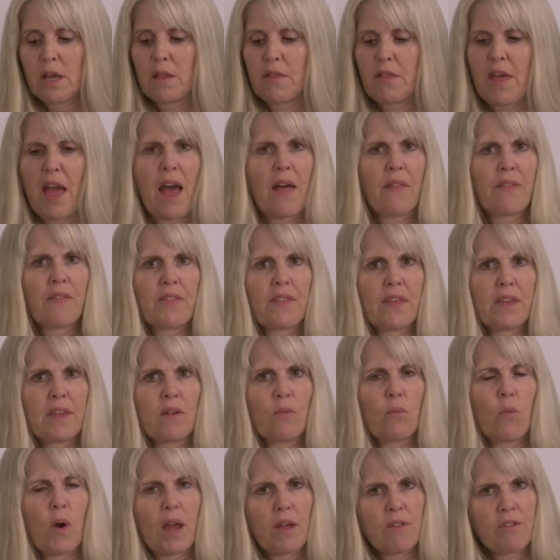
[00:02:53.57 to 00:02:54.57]
that the
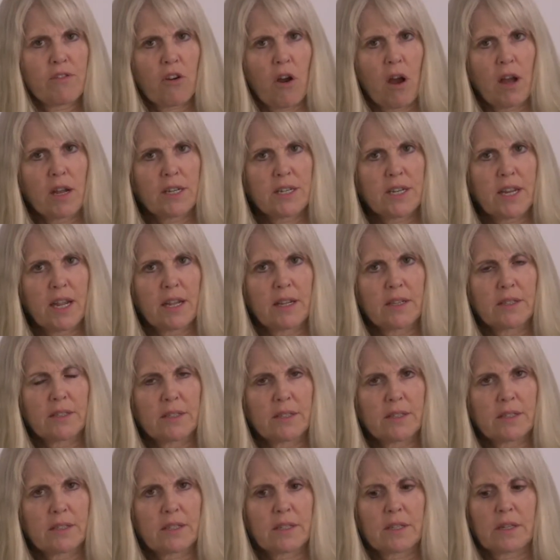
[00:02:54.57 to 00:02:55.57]
waste
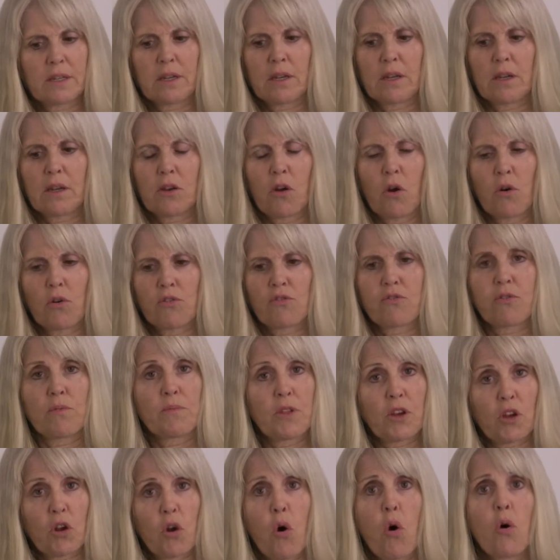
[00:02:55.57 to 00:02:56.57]
contents goes from
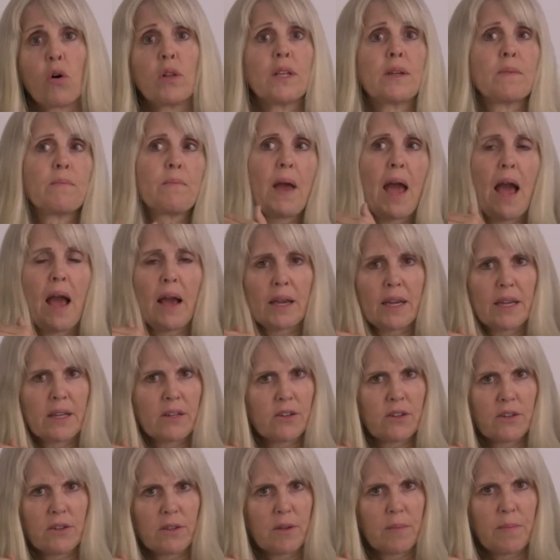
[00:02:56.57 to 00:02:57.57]
the colon back
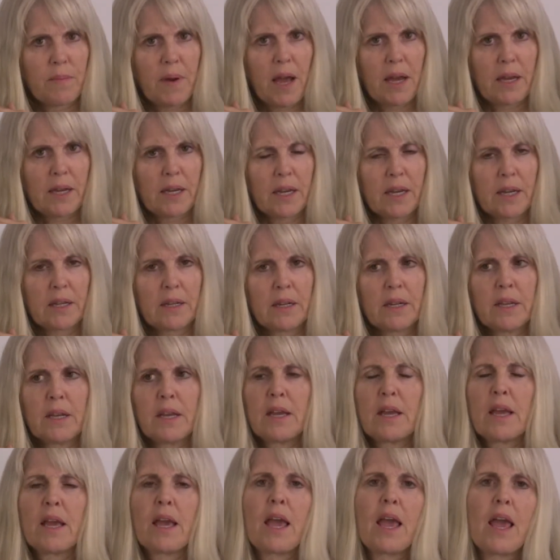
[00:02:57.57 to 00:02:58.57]
into the bucket.
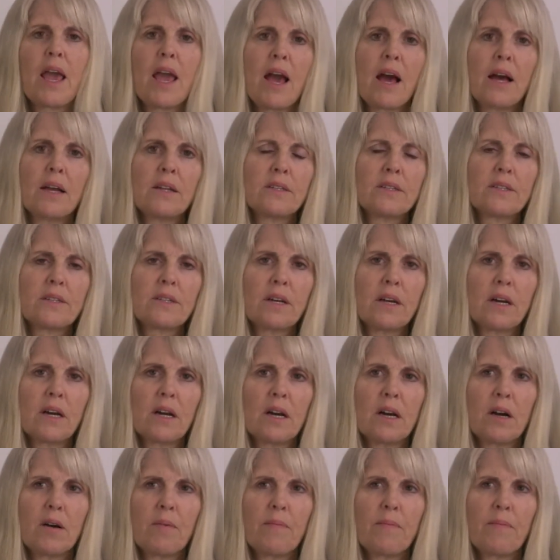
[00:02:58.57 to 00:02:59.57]
And
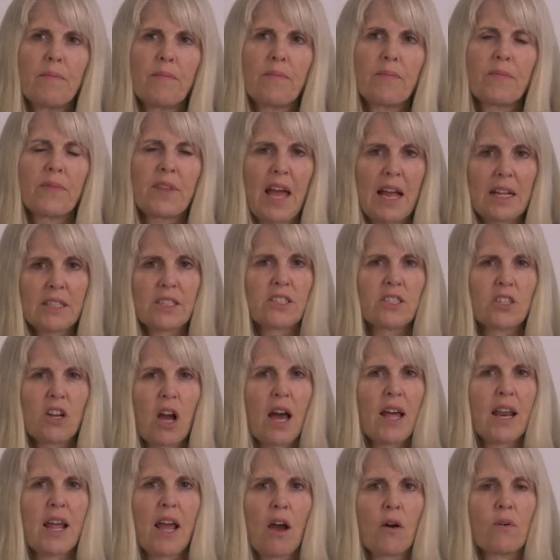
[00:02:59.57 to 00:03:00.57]
that's
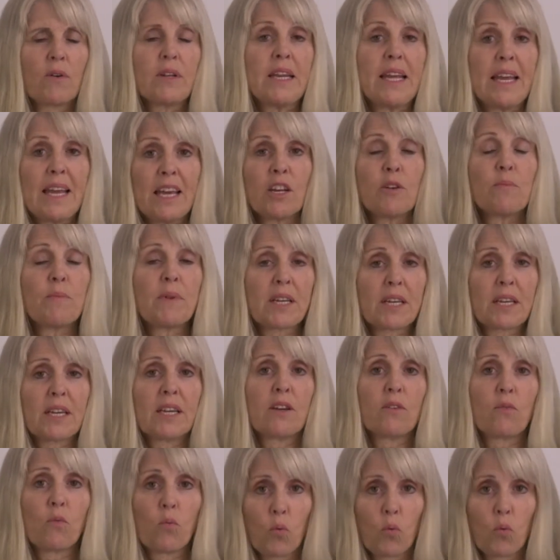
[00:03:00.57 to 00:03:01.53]
not how an enema kit